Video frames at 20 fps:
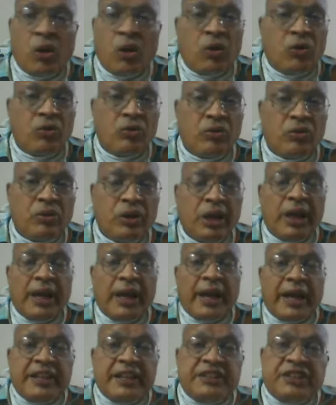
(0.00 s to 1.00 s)
No,
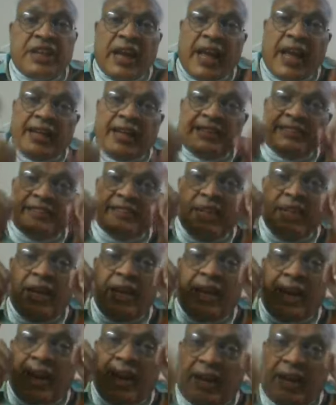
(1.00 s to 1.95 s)
it has